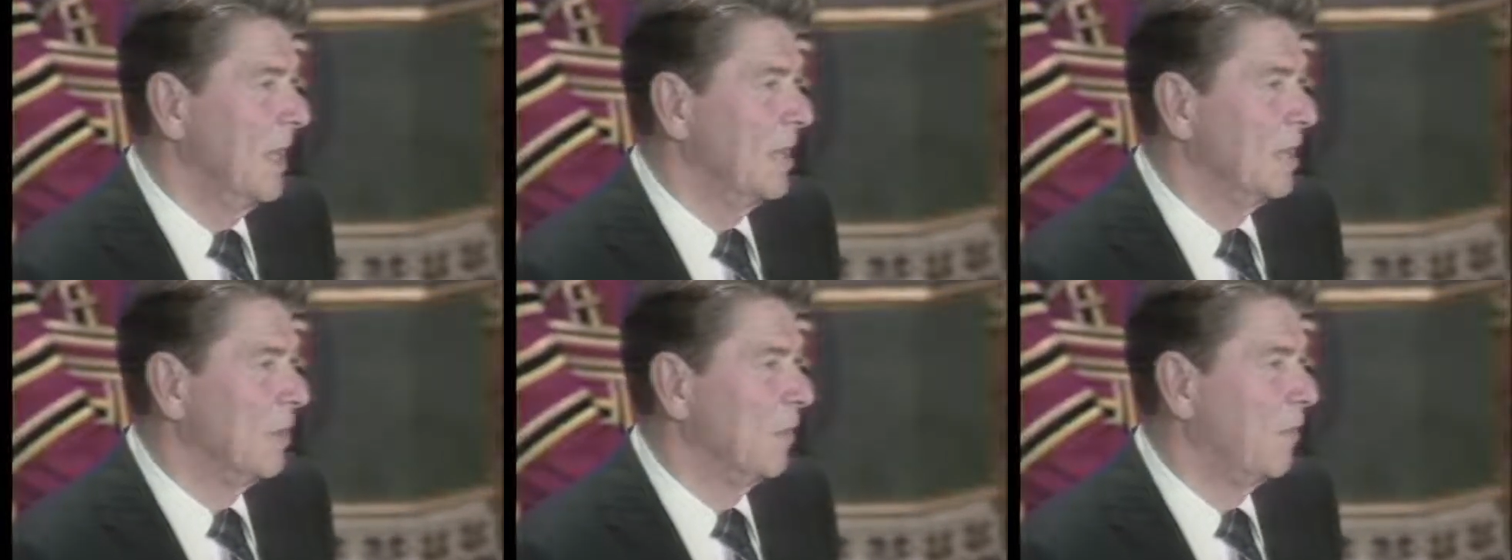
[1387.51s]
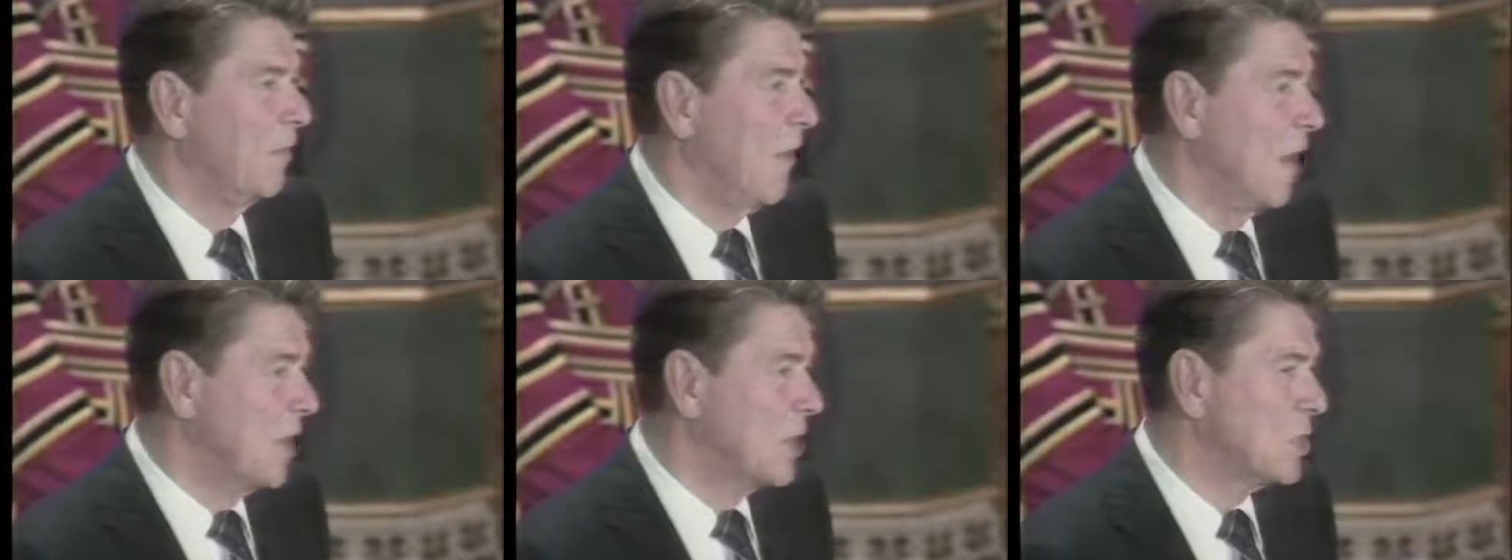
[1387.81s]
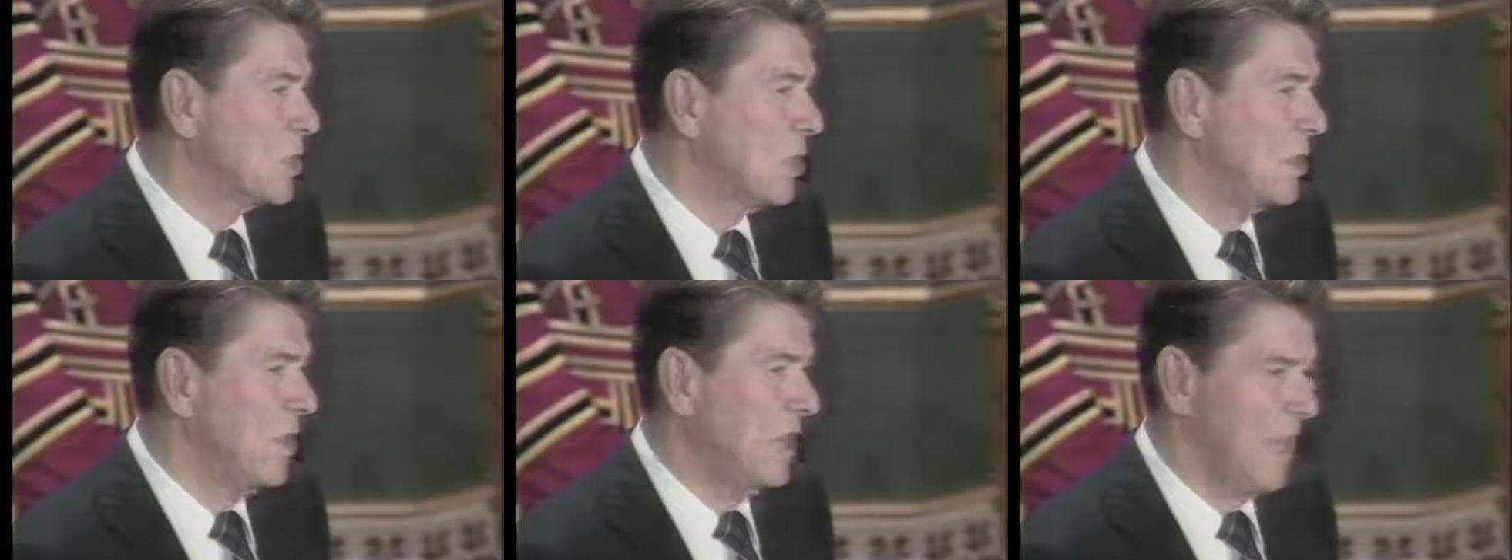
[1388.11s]
to
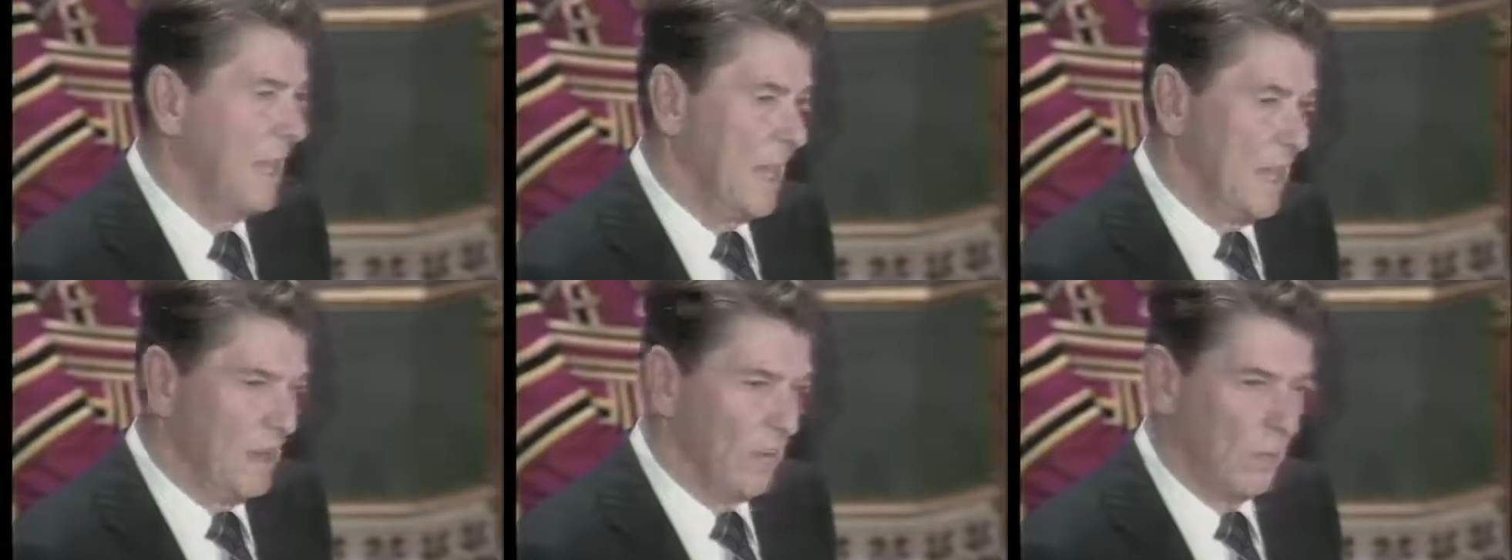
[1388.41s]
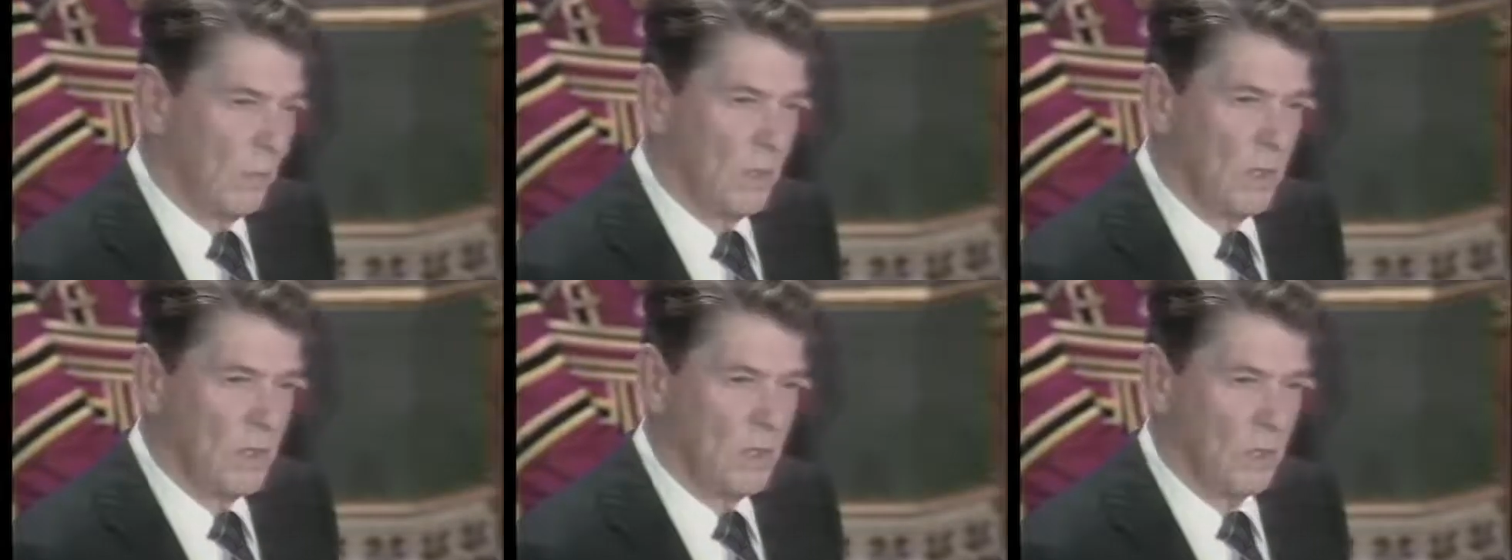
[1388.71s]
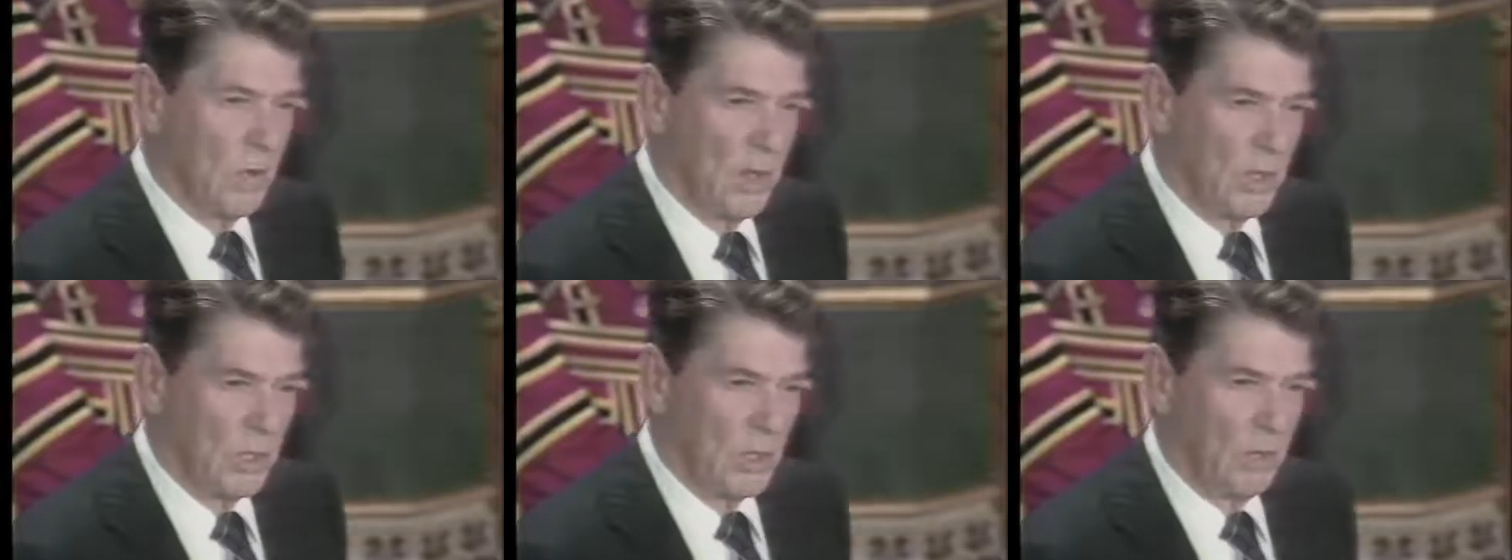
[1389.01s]
foster the
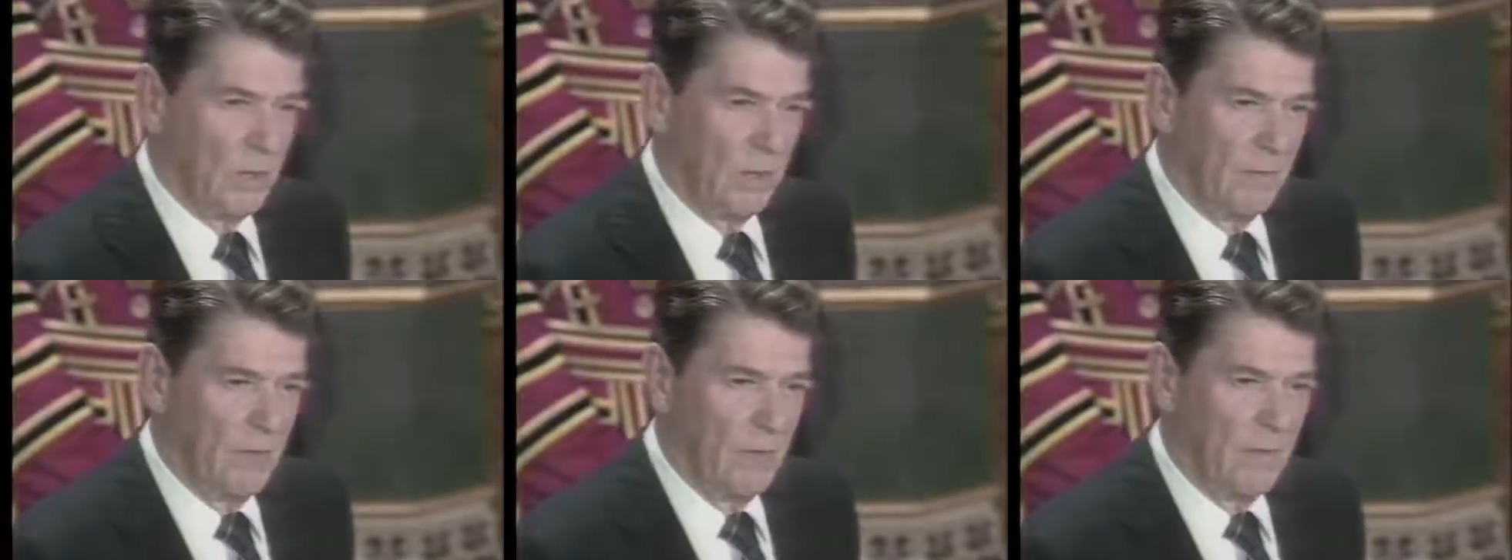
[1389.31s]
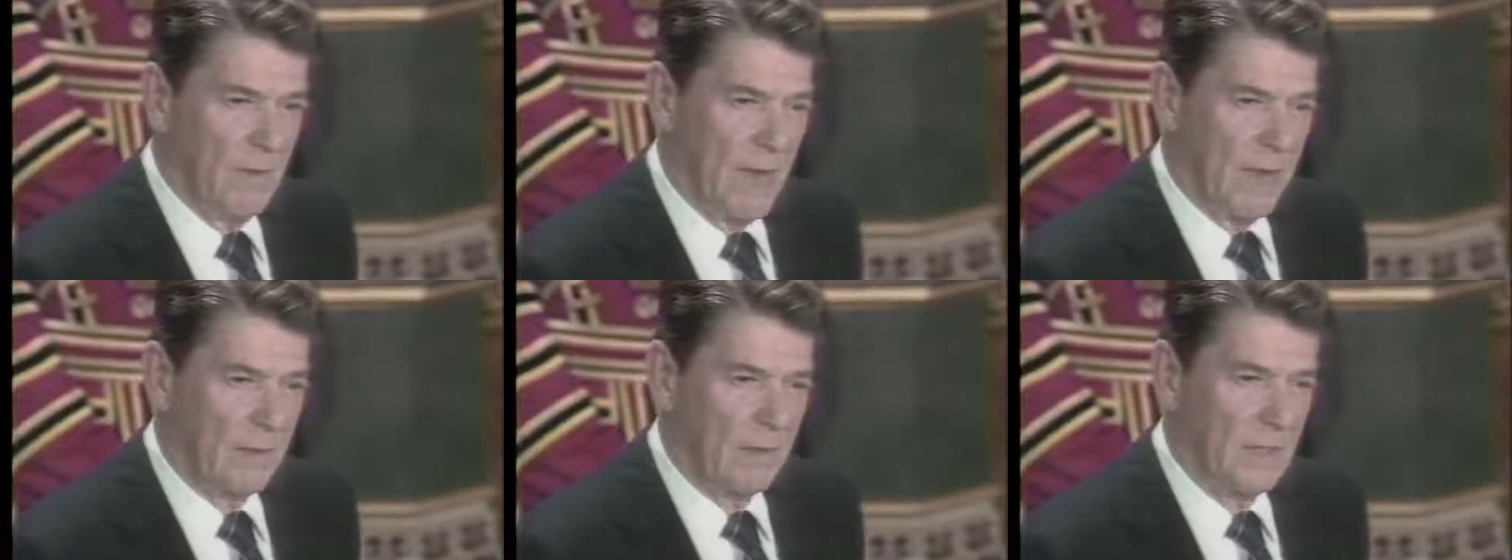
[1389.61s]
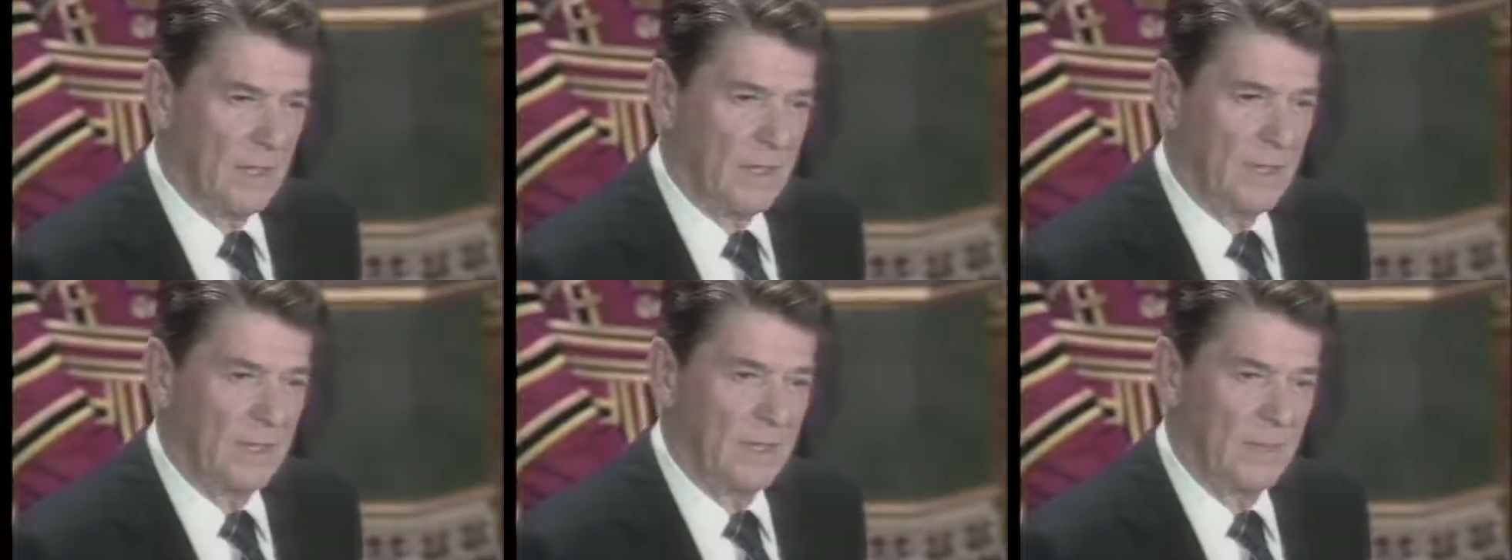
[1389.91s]
infrastructure of
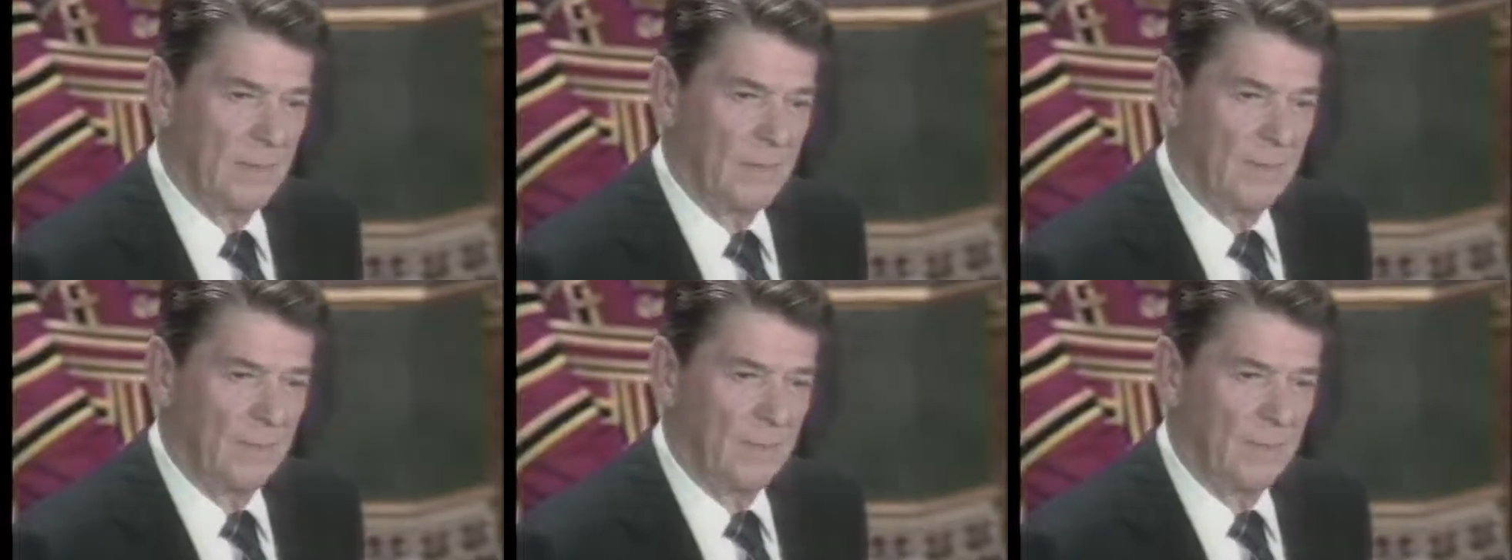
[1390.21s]
democracy,